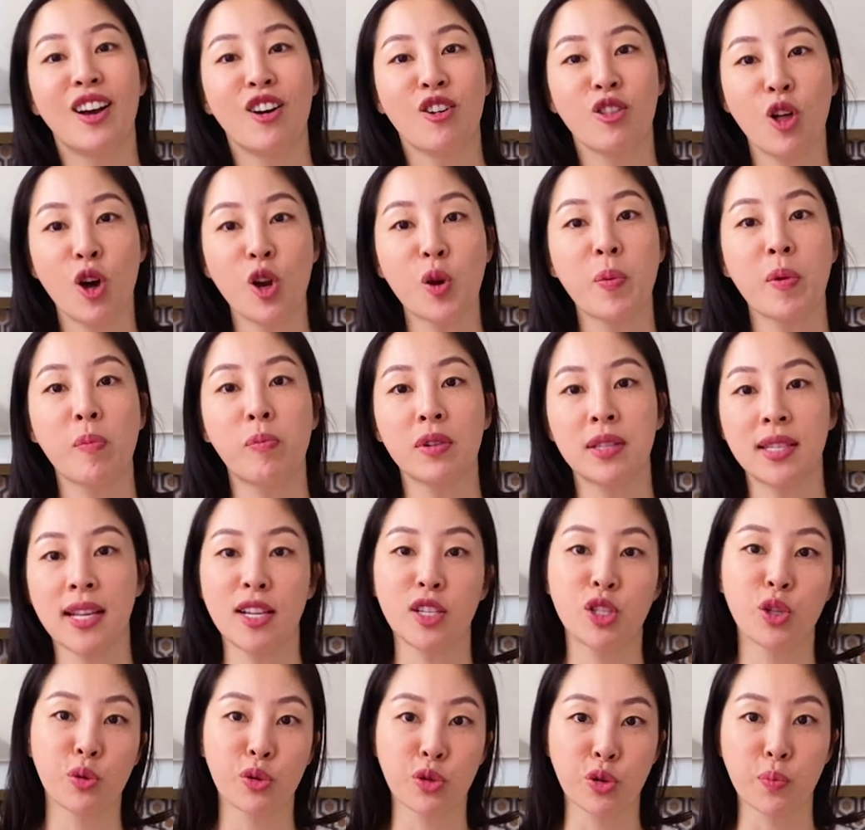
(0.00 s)
A lot of people
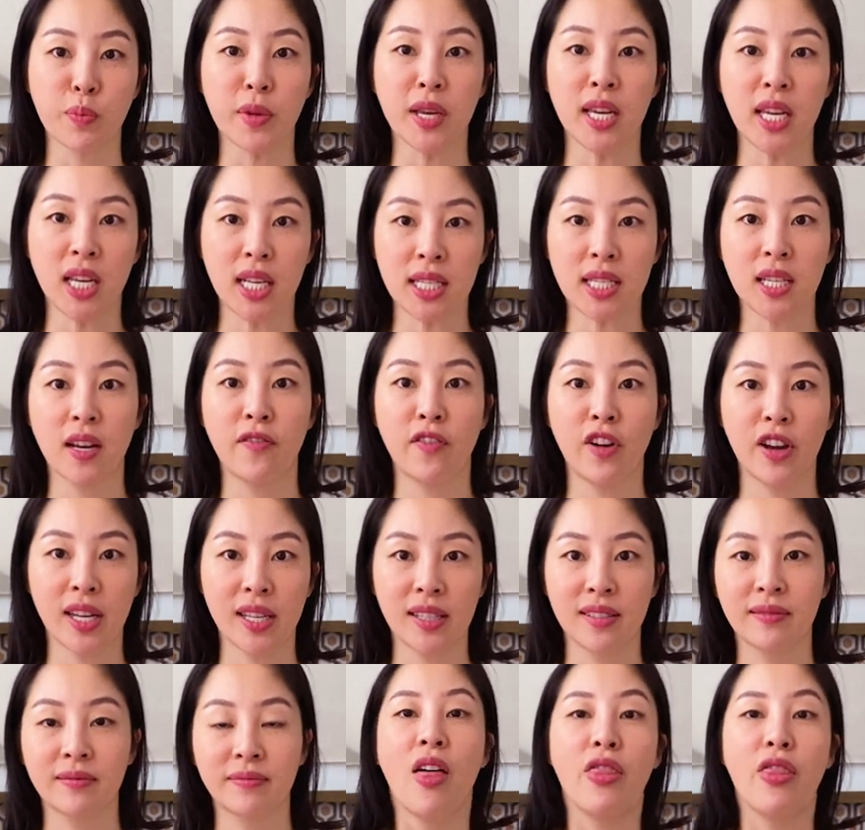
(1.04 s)
send social media stuff on it.